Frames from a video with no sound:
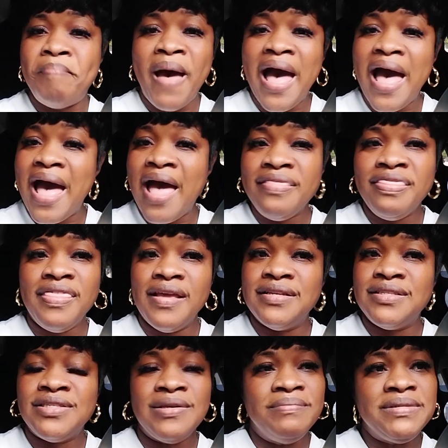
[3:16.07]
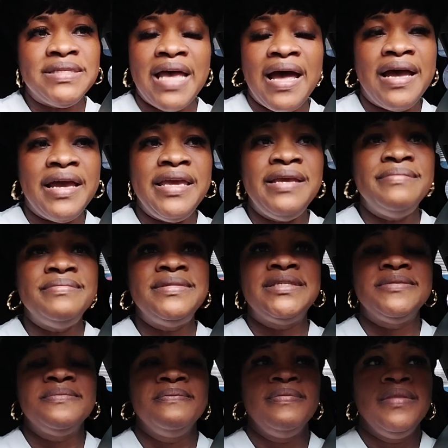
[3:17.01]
path, sometimes